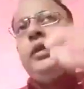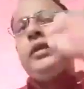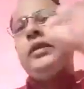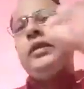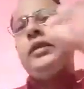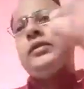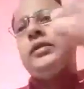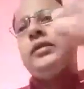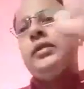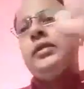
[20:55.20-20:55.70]

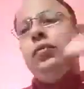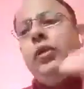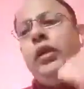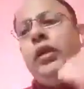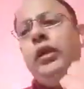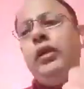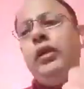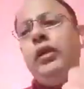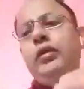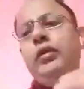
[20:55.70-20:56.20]
That is,
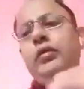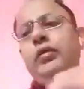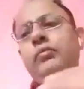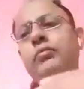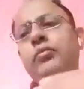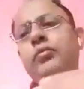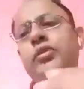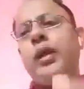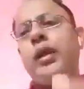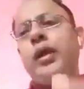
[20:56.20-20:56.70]
we
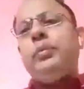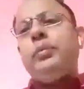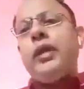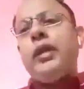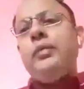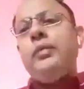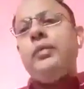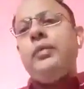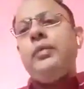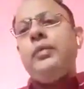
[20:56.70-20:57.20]

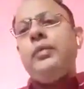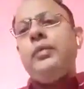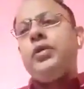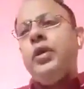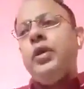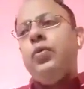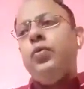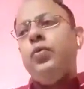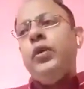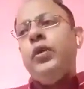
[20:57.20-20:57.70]

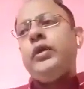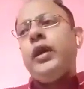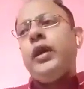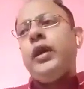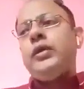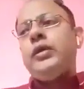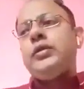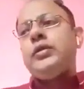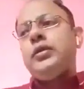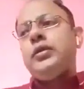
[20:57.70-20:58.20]
sometimes
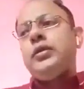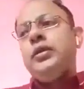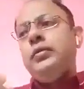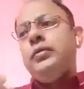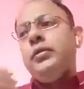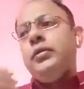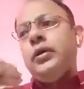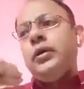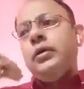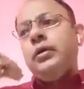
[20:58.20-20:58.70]
we can't
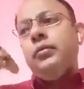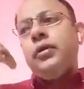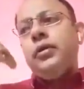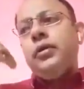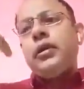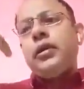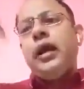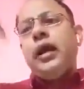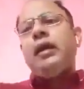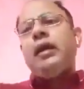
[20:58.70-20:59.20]

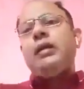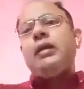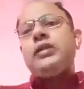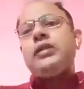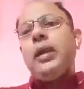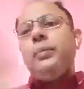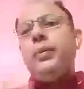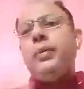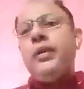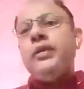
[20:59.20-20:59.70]

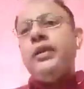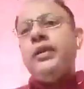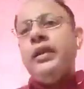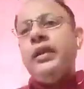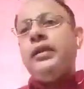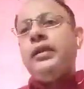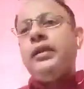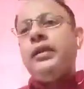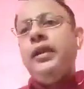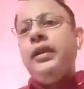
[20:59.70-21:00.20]
connect Japan
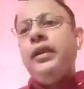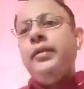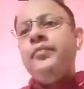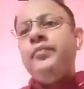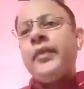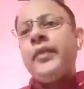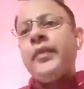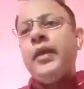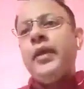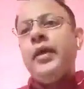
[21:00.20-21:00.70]

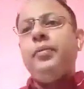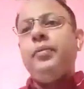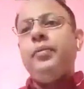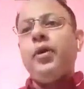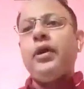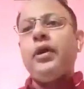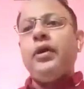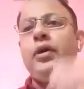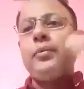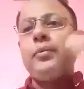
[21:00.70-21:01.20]
directly
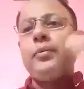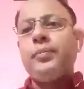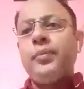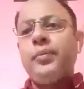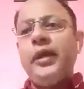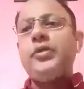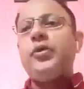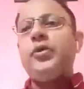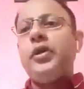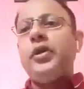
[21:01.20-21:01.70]
for our
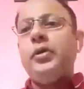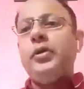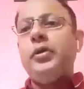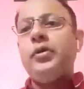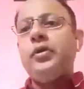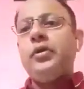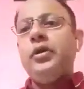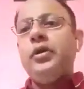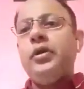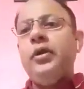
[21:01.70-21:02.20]
freight
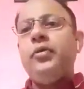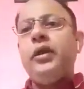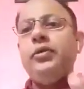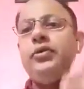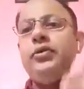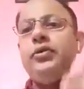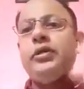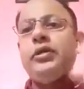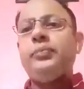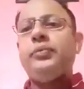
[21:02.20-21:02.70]
corridor,
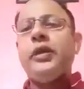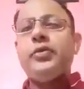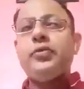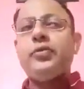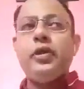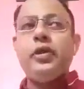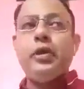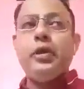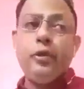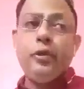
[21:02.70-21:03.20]
for using
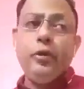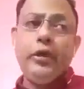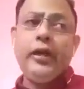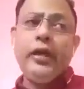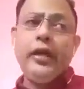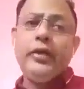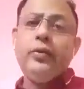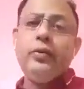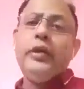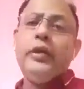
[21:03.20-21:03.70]
freight corridor, but
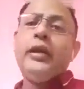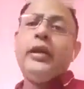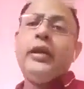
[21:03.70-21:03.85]
we connect